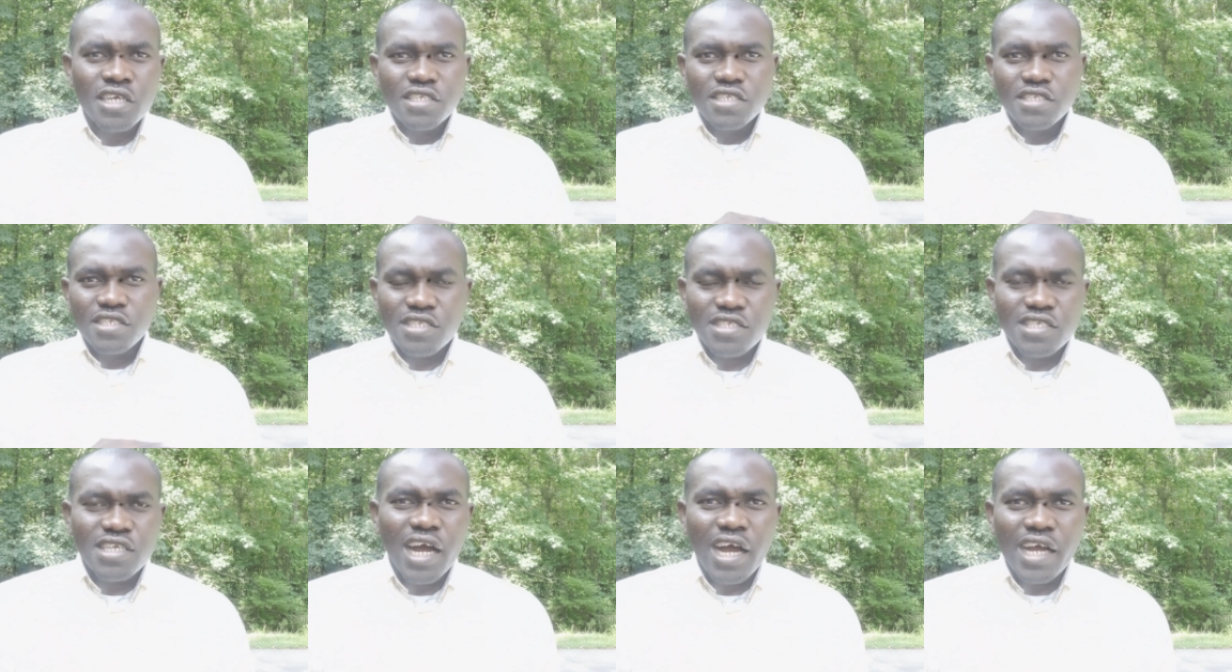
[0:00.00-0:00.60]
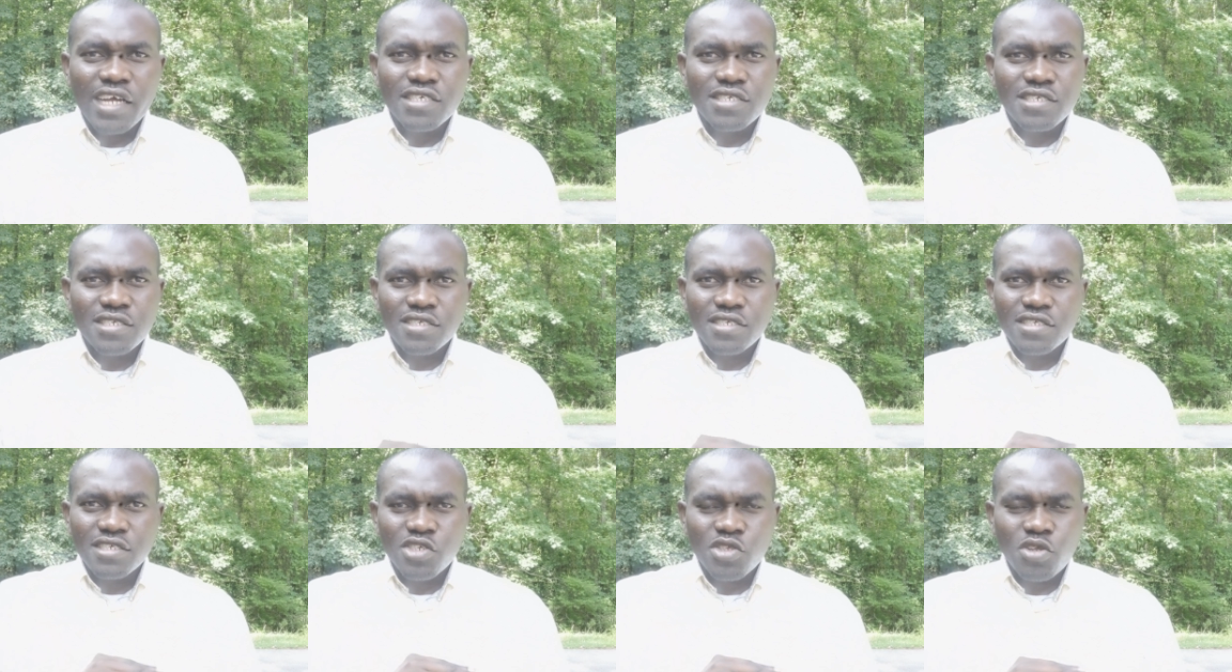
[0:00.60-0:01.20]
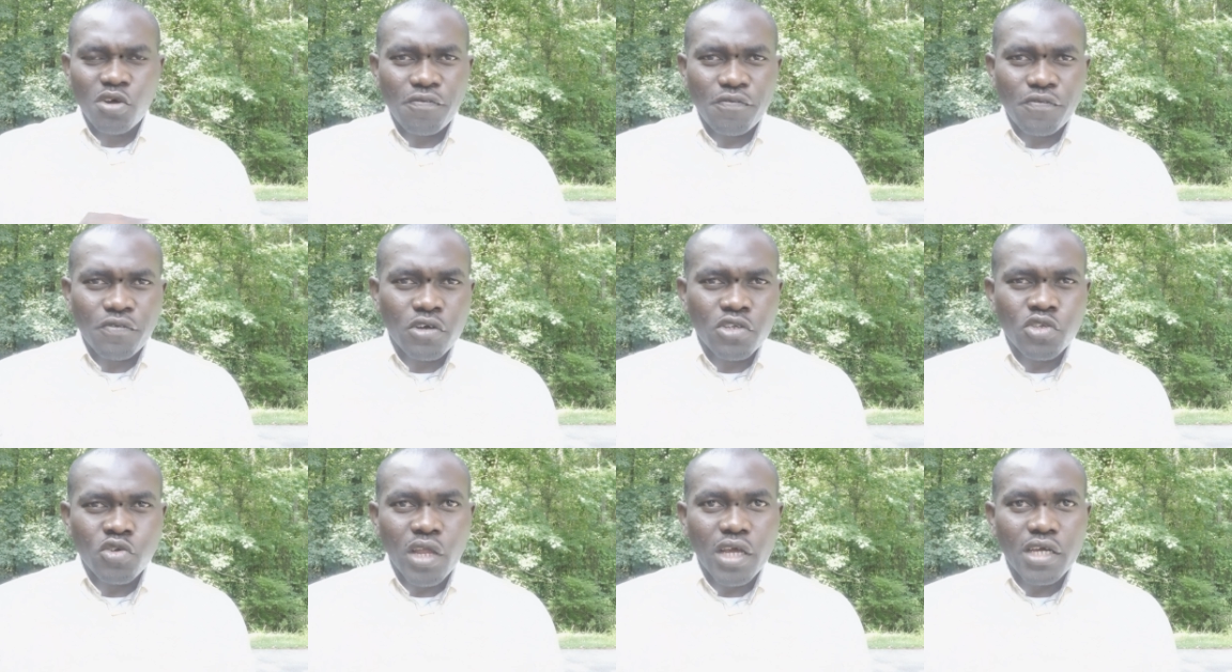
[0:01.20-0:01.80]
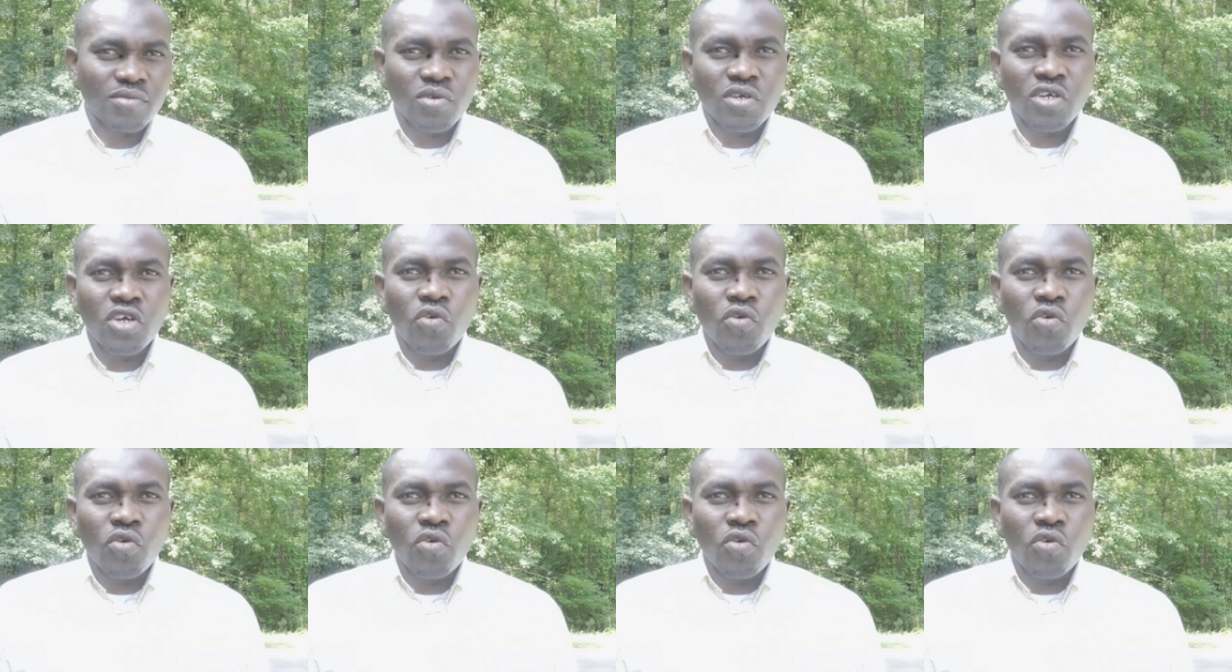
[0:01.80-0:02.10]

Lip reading: this guy is not fraudulent.